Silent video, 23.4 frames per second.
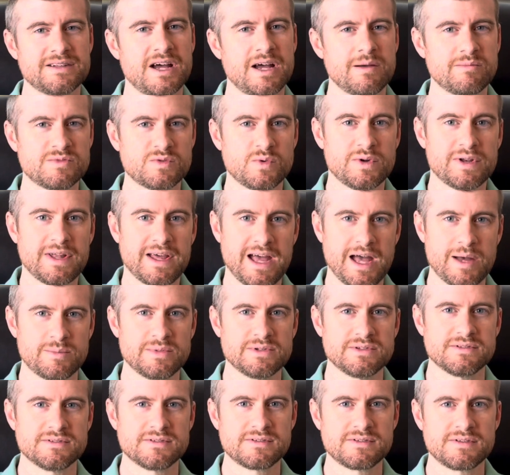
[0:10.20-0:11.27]
times, what
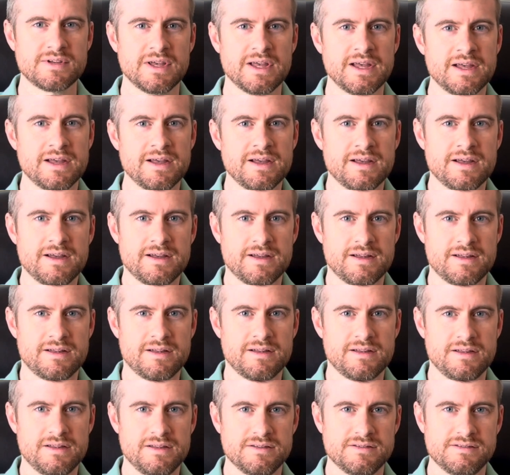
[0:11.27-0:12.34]
happens
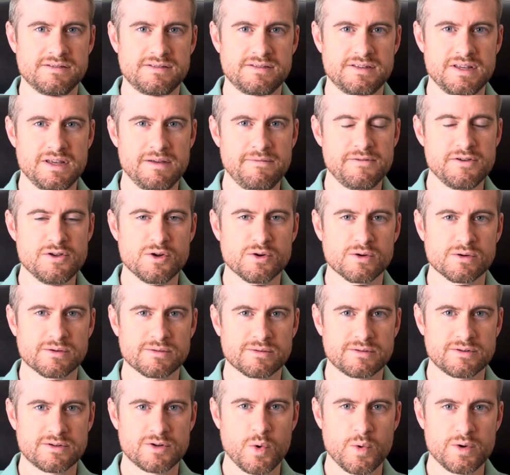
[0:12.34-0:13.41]
is if
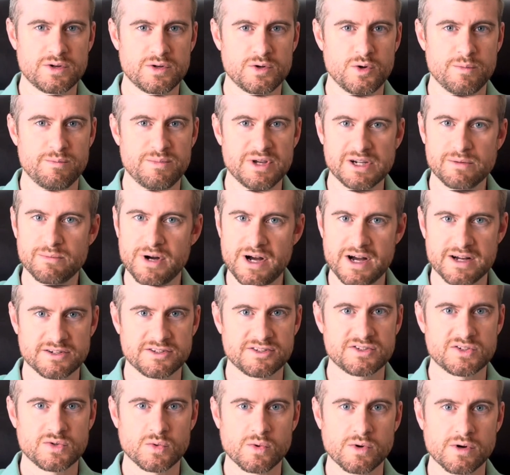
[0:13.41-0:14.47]
you're going to a big box
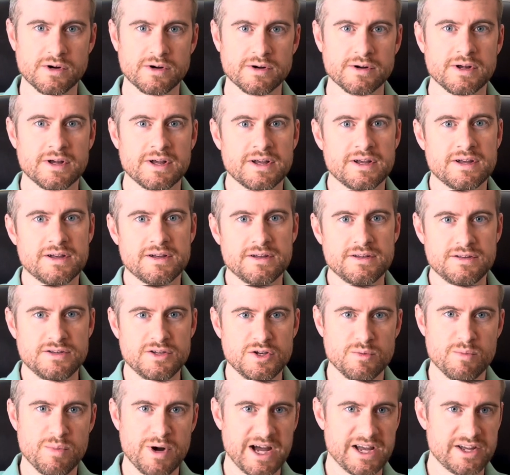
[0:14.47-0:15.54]
store,
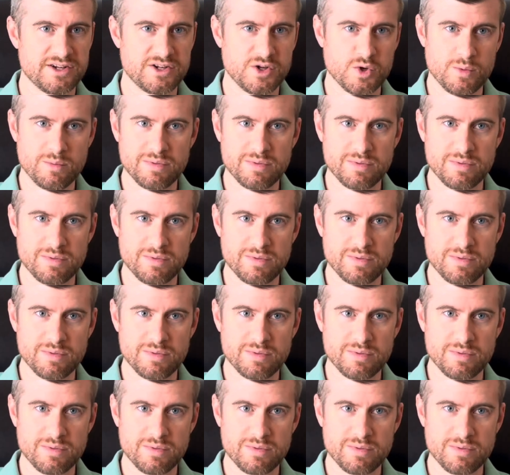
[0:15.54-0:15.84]
you buy a new